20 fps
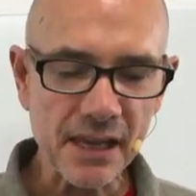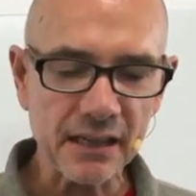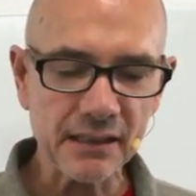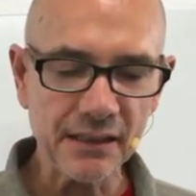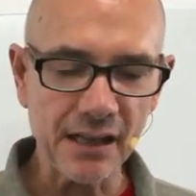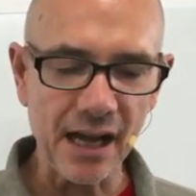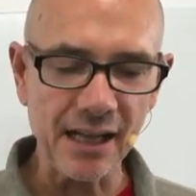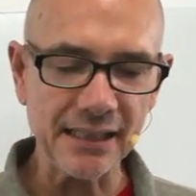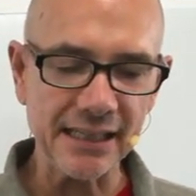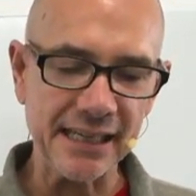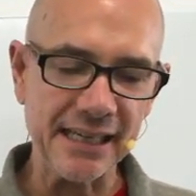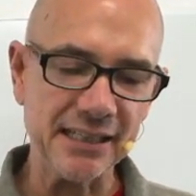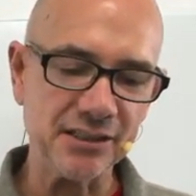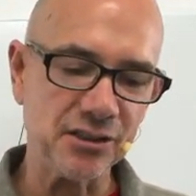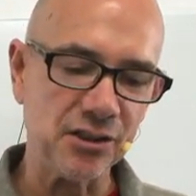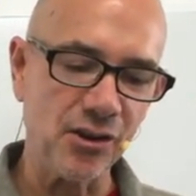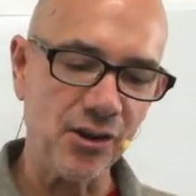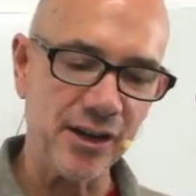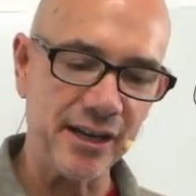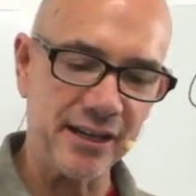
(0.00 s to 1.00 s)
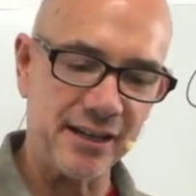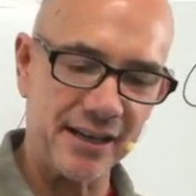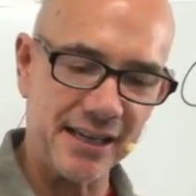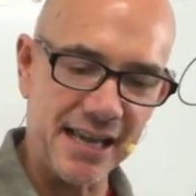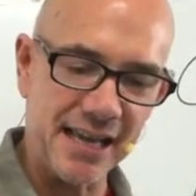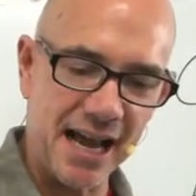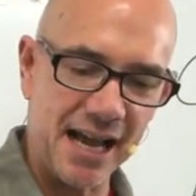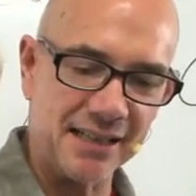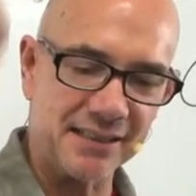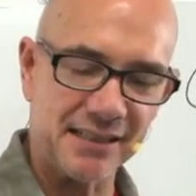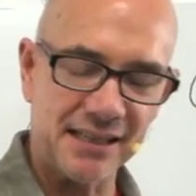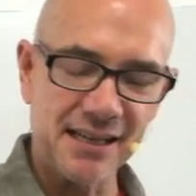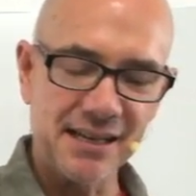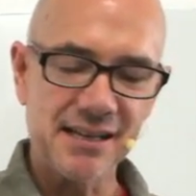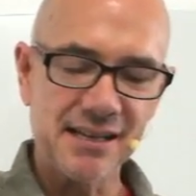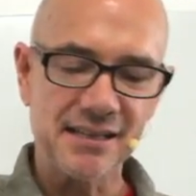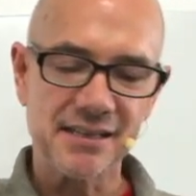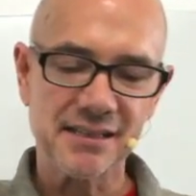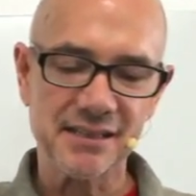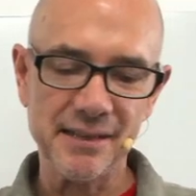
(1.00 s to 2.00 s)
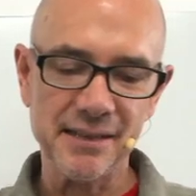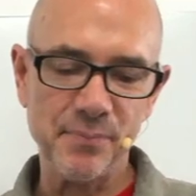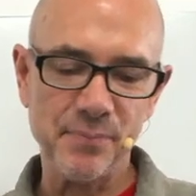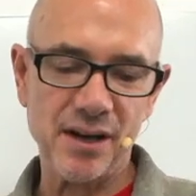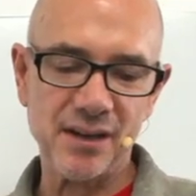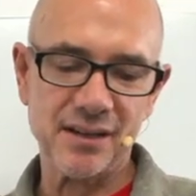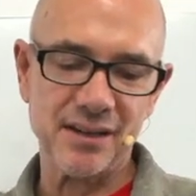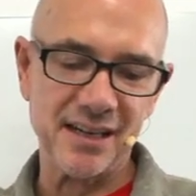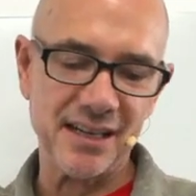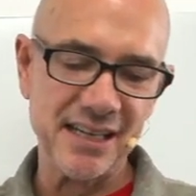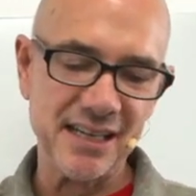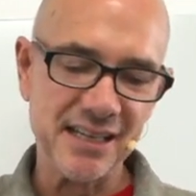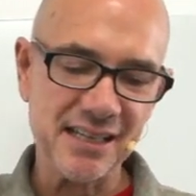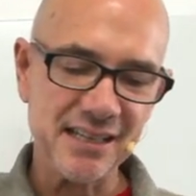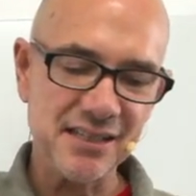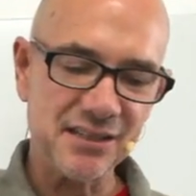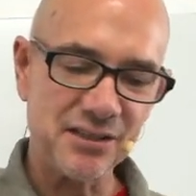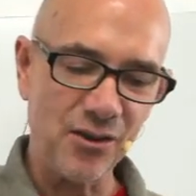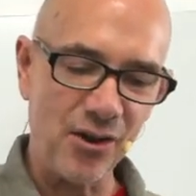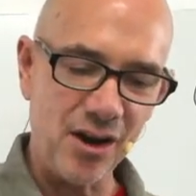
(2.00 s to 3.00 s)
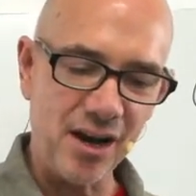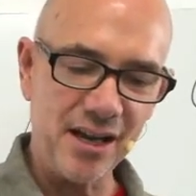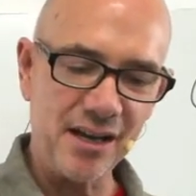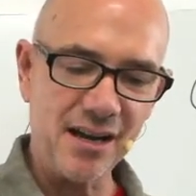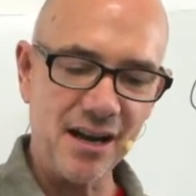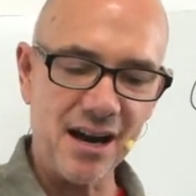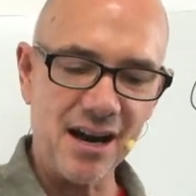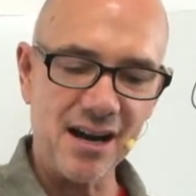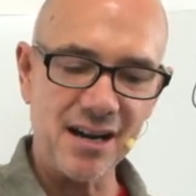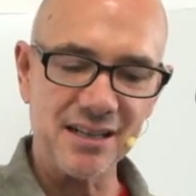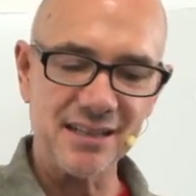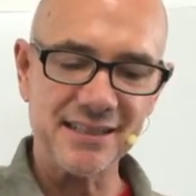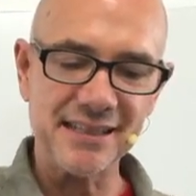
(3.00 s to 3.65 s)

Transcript: Lolly, his lawyer, yes. Sleepwalker, his lawyer.